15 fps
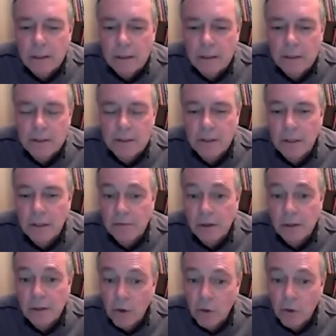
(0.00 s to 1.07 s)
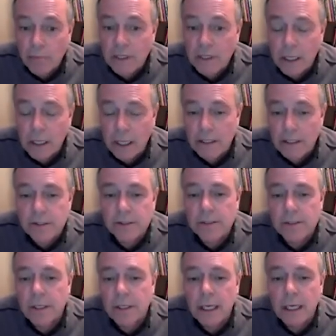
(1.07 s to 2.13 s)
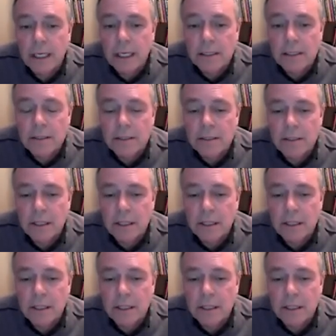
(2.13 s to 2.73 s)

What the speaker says: it's got a very low pH and